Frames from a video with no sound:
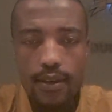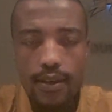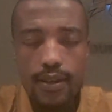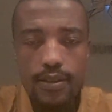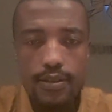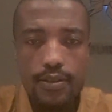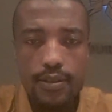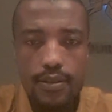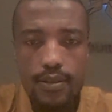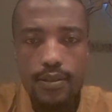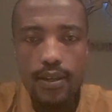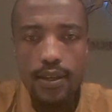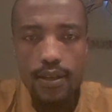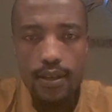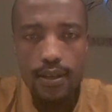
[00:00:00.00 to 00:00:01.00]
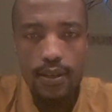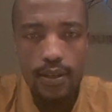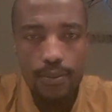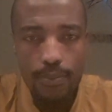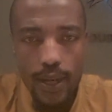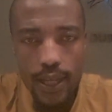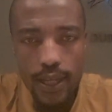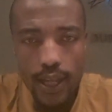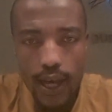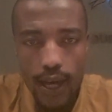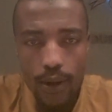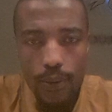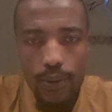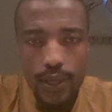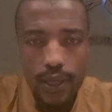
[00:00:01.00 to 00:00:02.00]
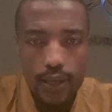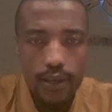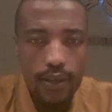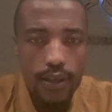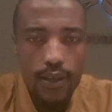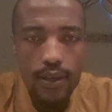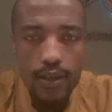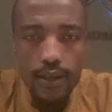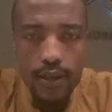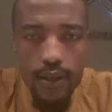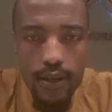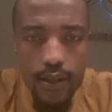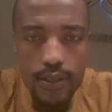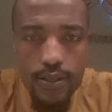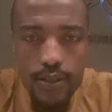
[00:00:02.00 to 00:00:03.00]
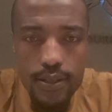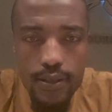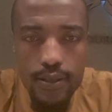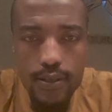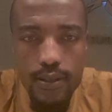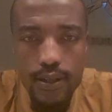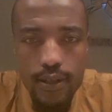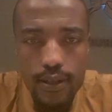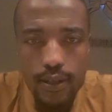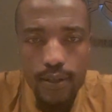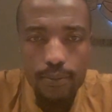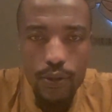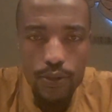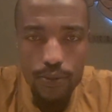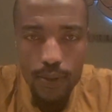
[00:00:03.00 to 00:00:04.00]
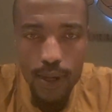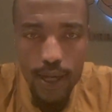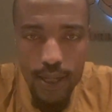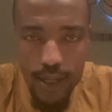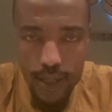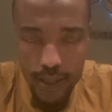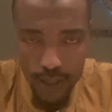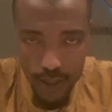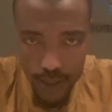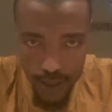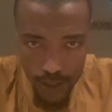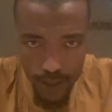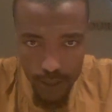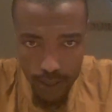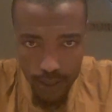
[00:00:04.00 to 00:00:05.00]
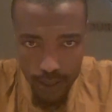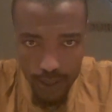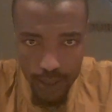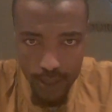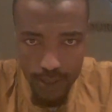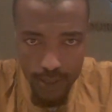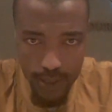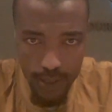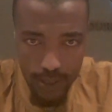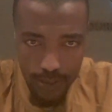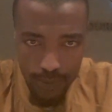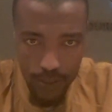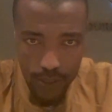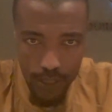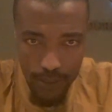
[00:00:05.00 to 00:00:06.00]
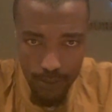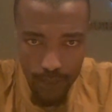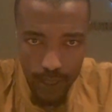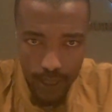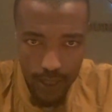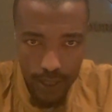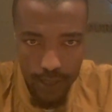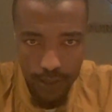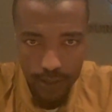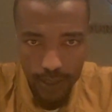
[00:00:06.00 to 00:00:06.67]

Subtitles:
it is Malawi, it is Botswana, it is Mozambique,